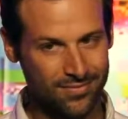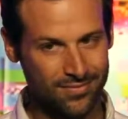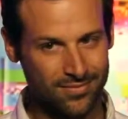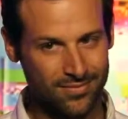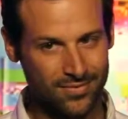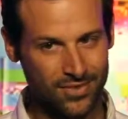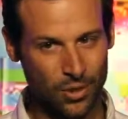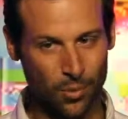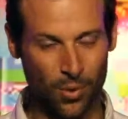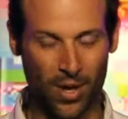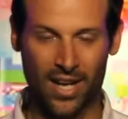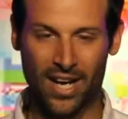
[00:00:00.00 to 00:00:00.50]

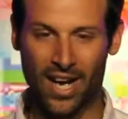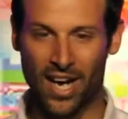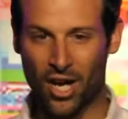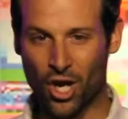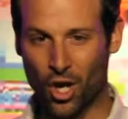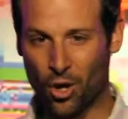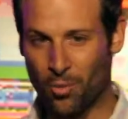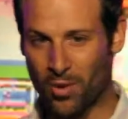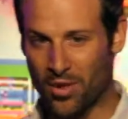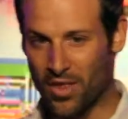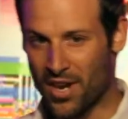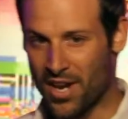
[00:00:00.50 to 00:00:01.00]
So when I got
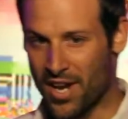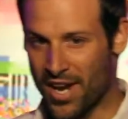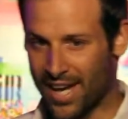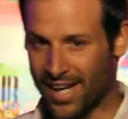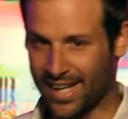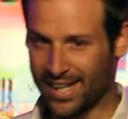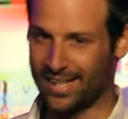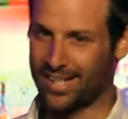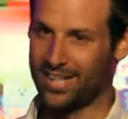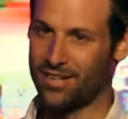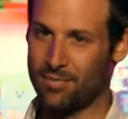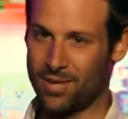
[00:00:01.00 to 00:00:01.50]
home on the
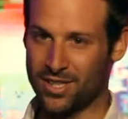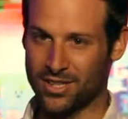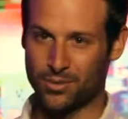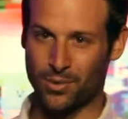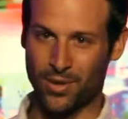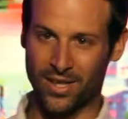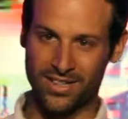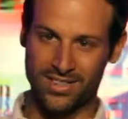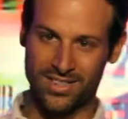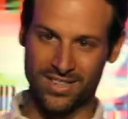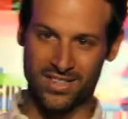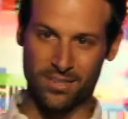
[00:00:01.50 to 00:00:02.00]
night of my
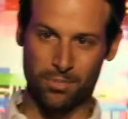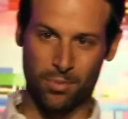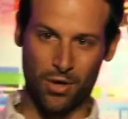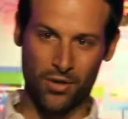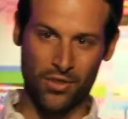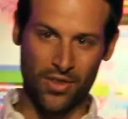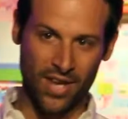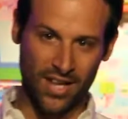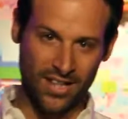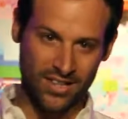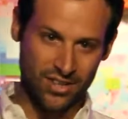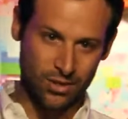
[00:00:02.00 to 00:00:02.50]
26th
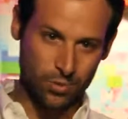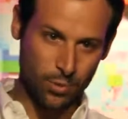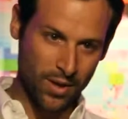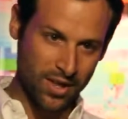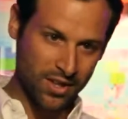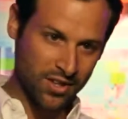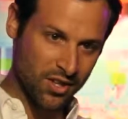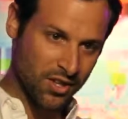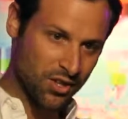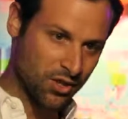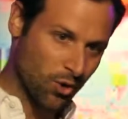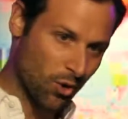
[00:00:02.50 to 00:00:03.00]
birthday, I
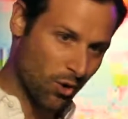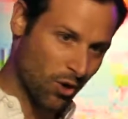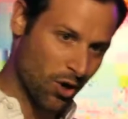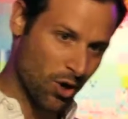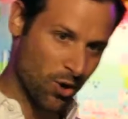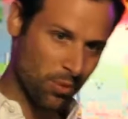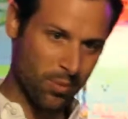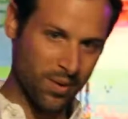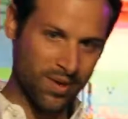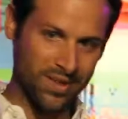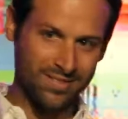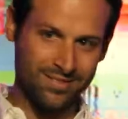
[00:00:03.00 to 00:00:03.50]
swing the door
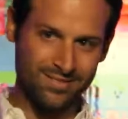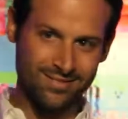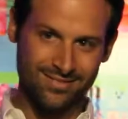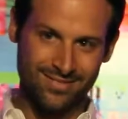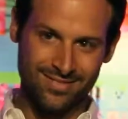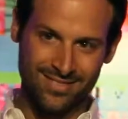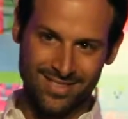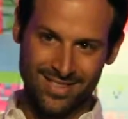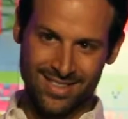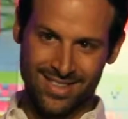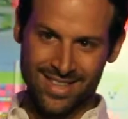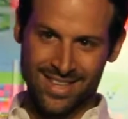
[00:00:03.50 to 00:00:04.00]
open,
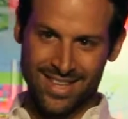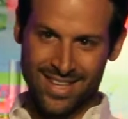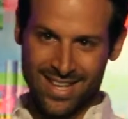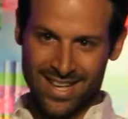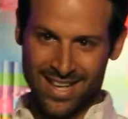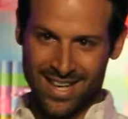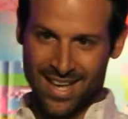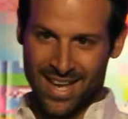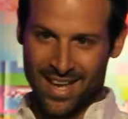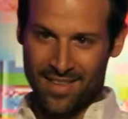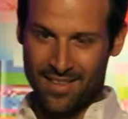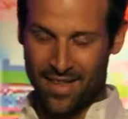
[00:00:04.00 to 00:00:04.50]

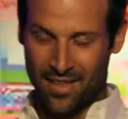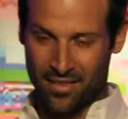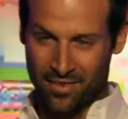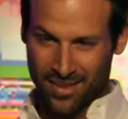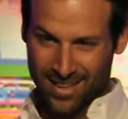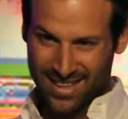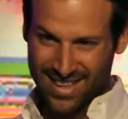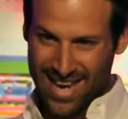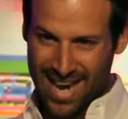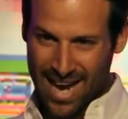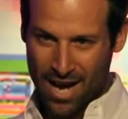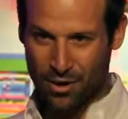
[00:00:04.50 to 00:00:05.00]
and
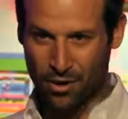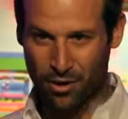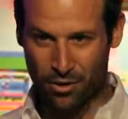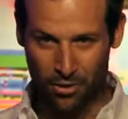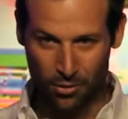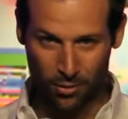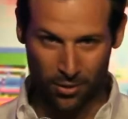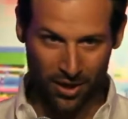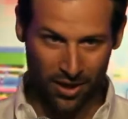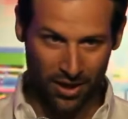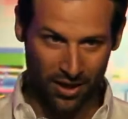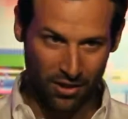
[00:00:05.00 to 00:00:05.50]
then count of
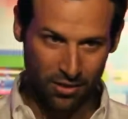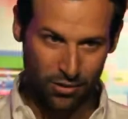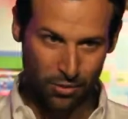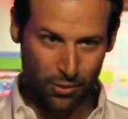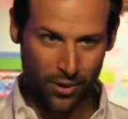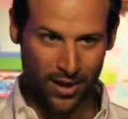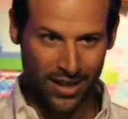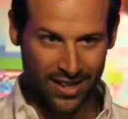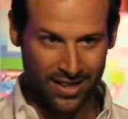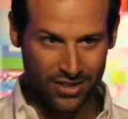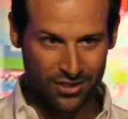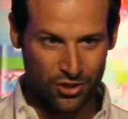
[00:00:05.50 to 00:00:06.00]
3.
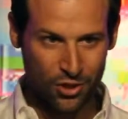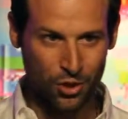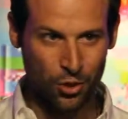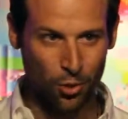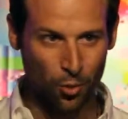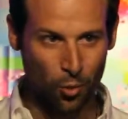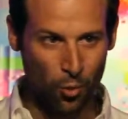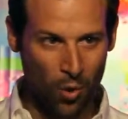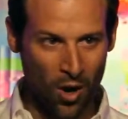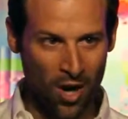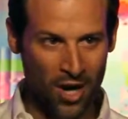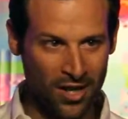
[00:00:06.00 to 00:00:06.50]
3,
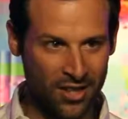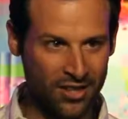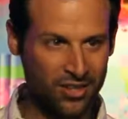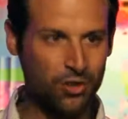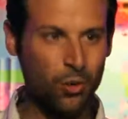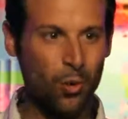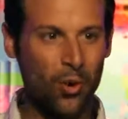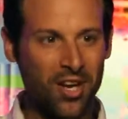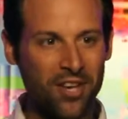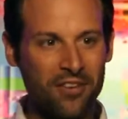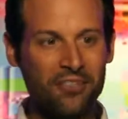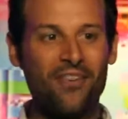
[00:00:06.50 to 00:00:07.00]
2, 1.
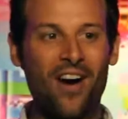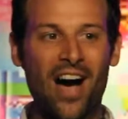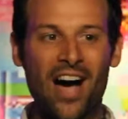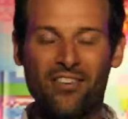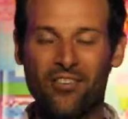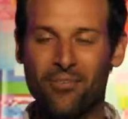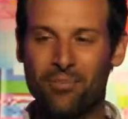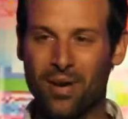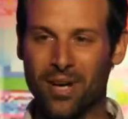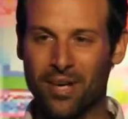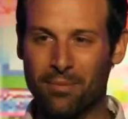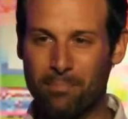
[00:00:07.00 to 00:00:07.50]

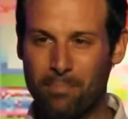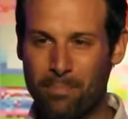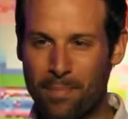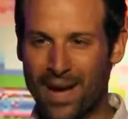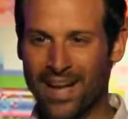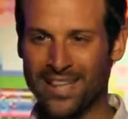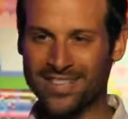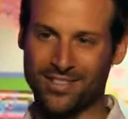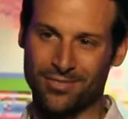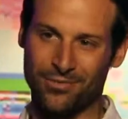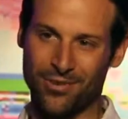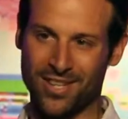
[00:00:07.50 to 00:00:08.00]
25 of my
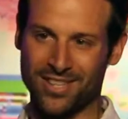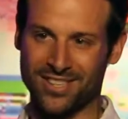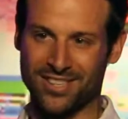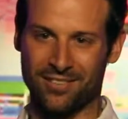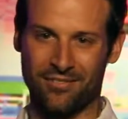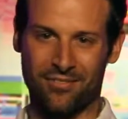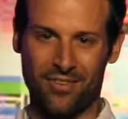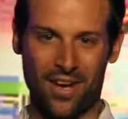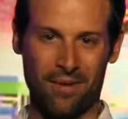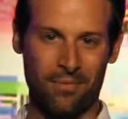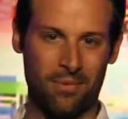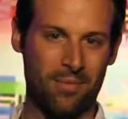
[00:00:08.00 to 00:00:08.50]
best friends
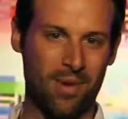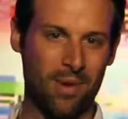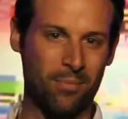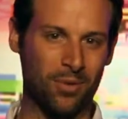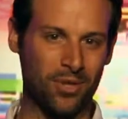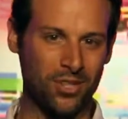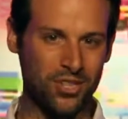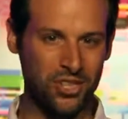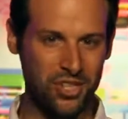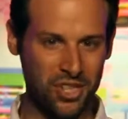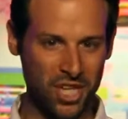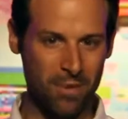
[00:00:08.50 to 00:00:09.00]
and family
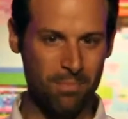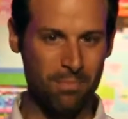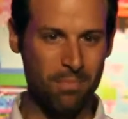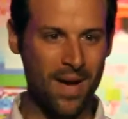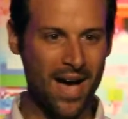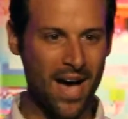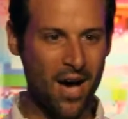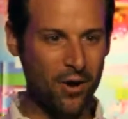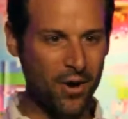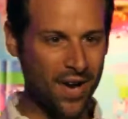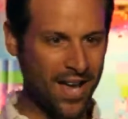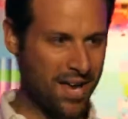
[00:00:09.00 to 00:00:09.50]
members jump
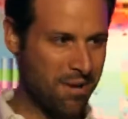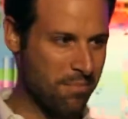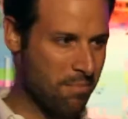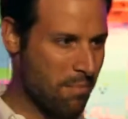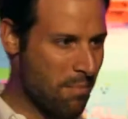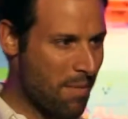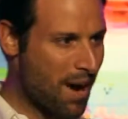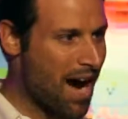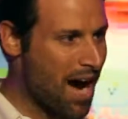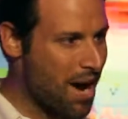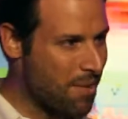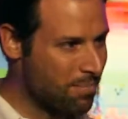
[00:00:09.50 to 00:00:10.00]
out and
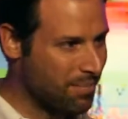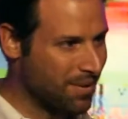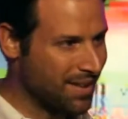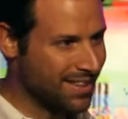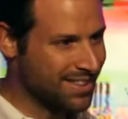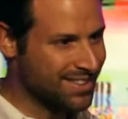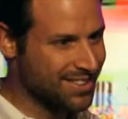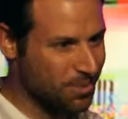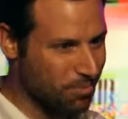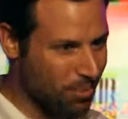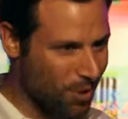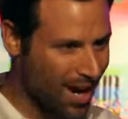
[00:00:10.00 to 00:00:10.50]
mob
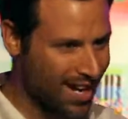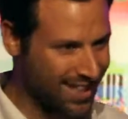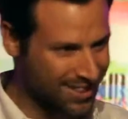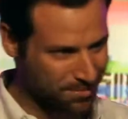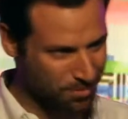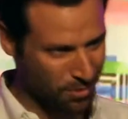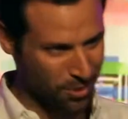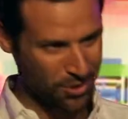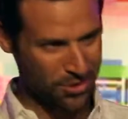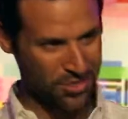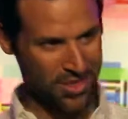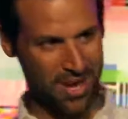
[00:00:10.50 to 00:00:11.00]
me,
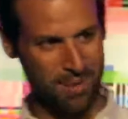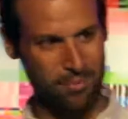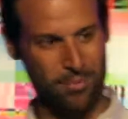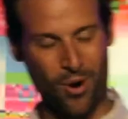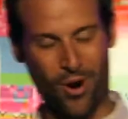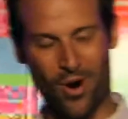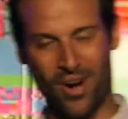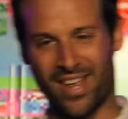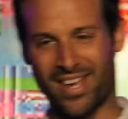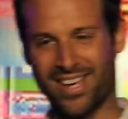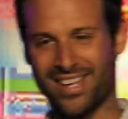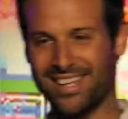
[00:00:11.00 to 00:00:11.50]
surprise birthday
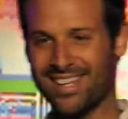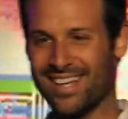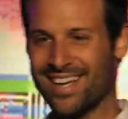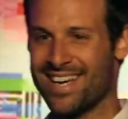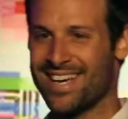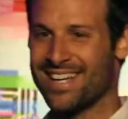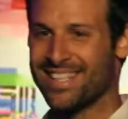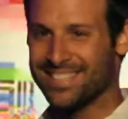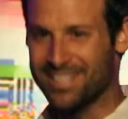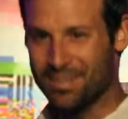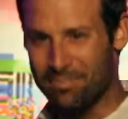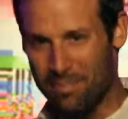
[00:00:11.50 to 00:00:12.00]
party.
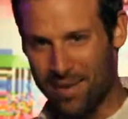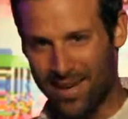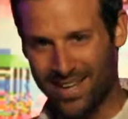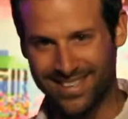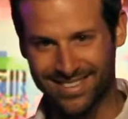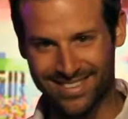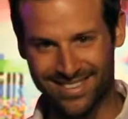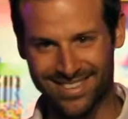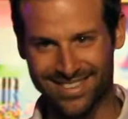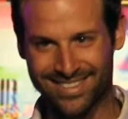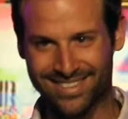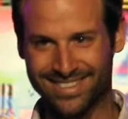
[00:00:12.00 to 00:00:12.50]
It's
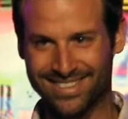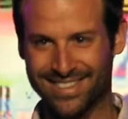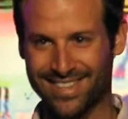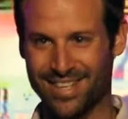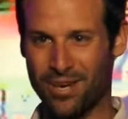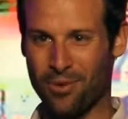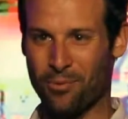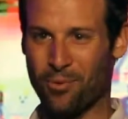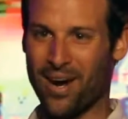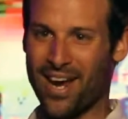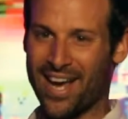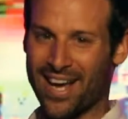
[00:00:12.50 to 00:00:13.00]
amazing.
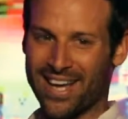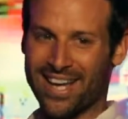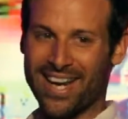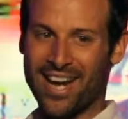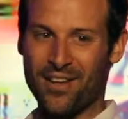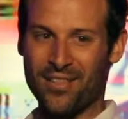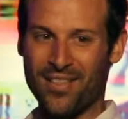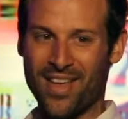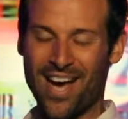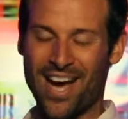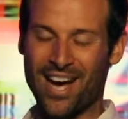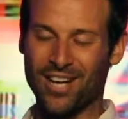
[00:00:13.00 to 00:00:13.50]
We're hanging
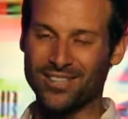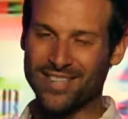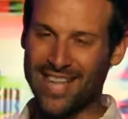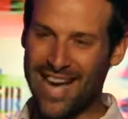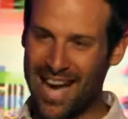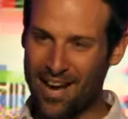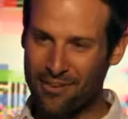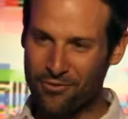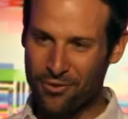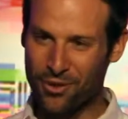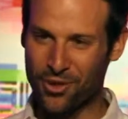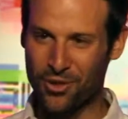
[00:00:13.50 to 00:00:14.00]
out in the house.
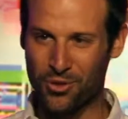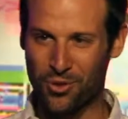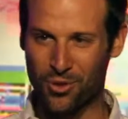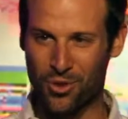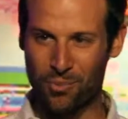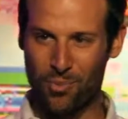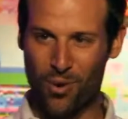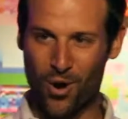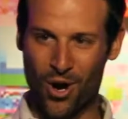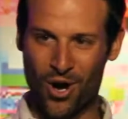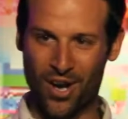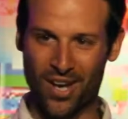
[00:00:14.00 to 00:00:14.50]
Halfway through
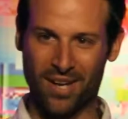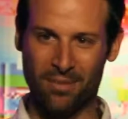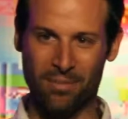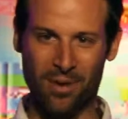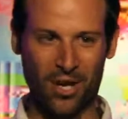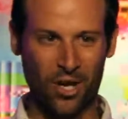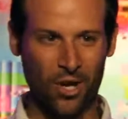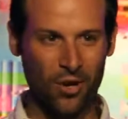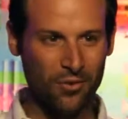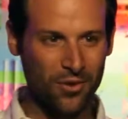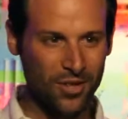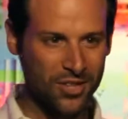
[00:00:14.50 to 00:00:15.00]
the party,
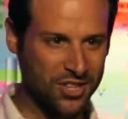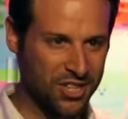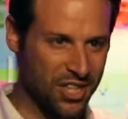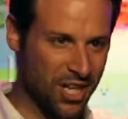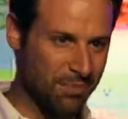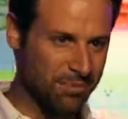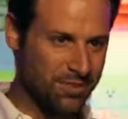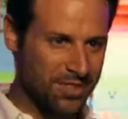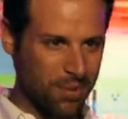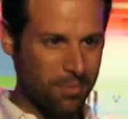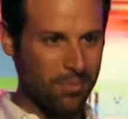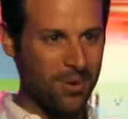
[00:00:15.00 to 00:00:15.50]
my girlfriend
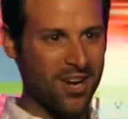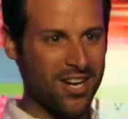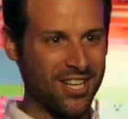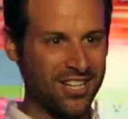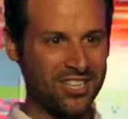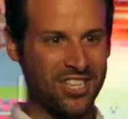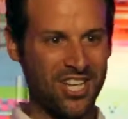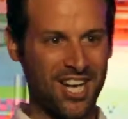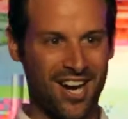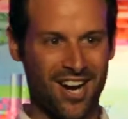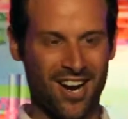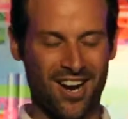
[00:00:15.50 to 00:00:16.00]
jumps up on a
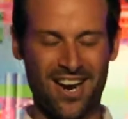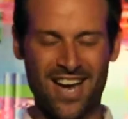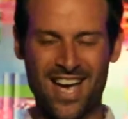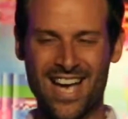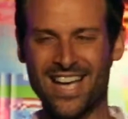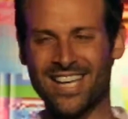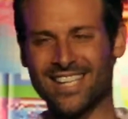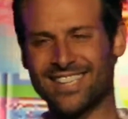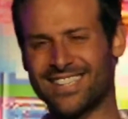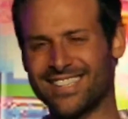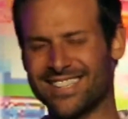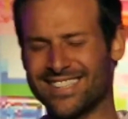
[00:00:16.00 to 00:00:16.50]
chair.
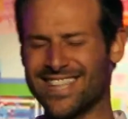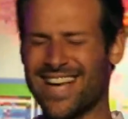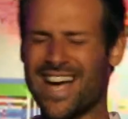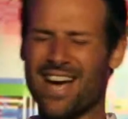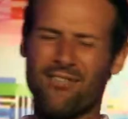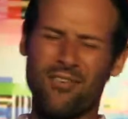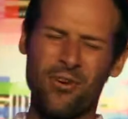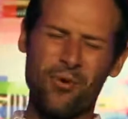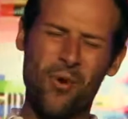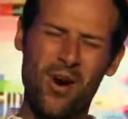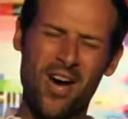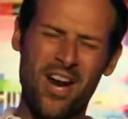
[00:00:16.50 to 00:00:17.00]
She says,
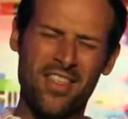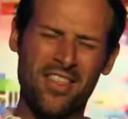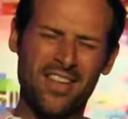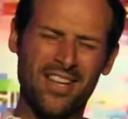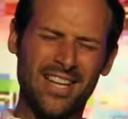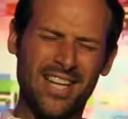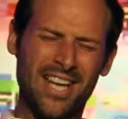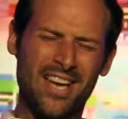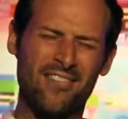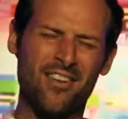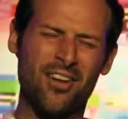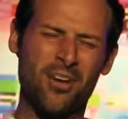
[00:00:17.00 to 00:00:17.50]
"Everyone in
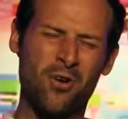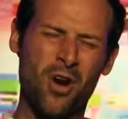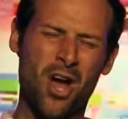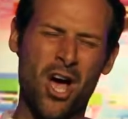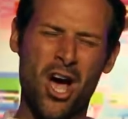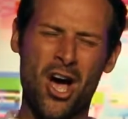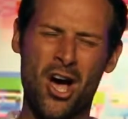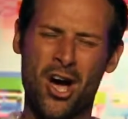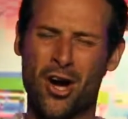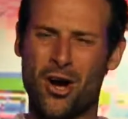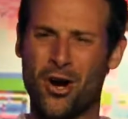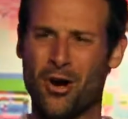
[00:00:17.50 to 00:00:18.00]
the living
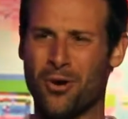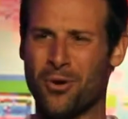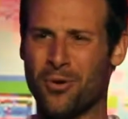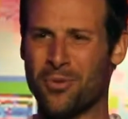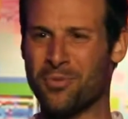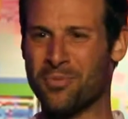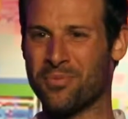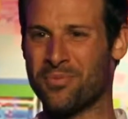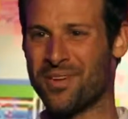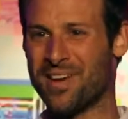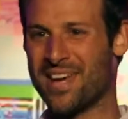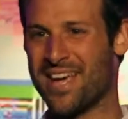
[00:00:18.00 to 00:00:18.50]

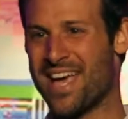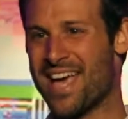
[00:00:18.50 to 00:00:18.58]
room!"